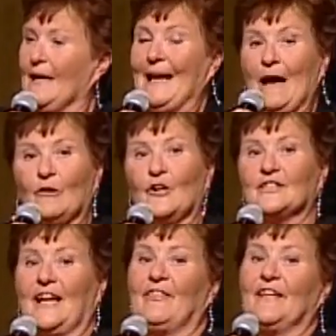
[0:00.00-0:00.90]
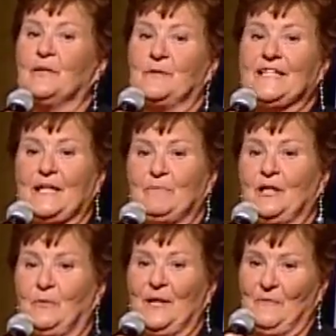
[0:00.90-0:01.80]
And how long did I think it would take me
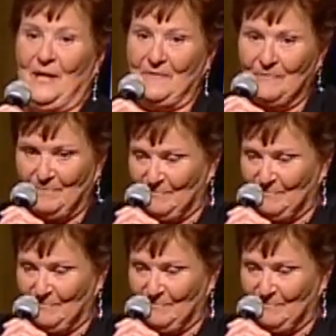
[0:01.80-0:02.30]
to win one?